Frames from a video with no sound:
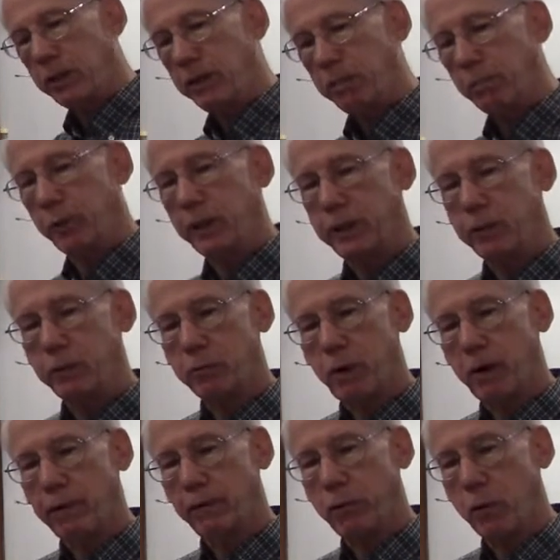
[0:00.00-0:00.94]
uh, pretty
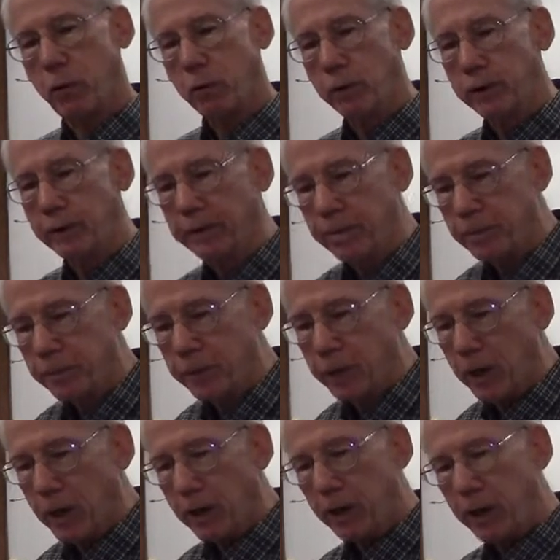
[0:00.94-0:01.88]
straightforward,
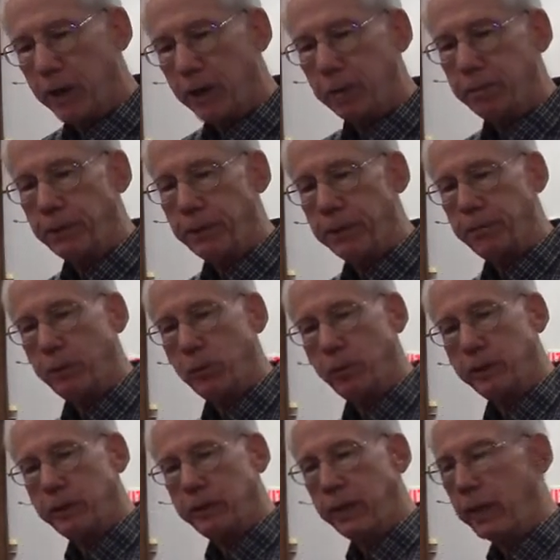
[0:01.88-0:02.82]
a lot of people
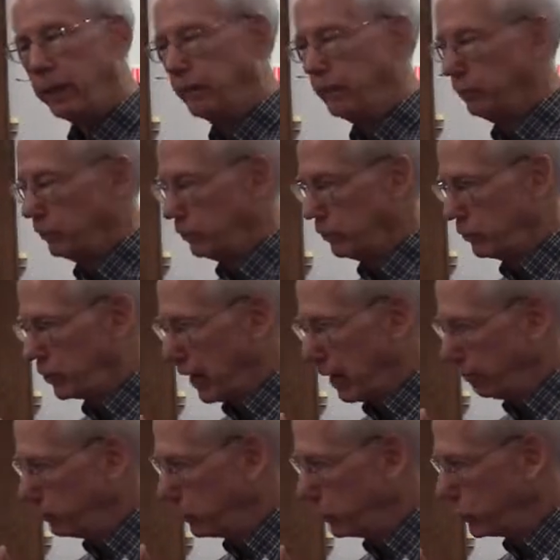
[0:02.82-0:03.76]
would take
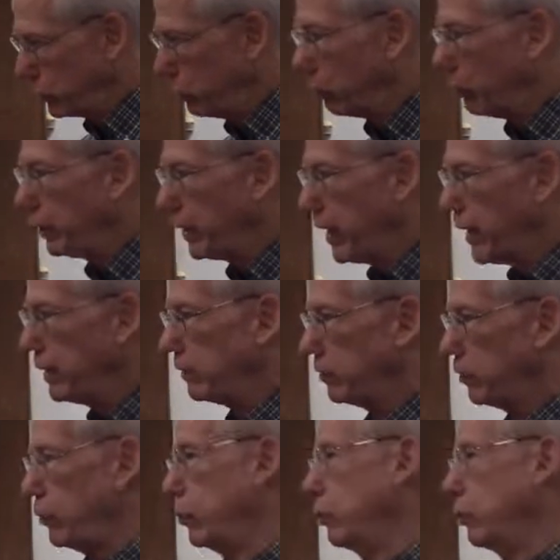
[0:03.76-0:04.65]
chapters 28 to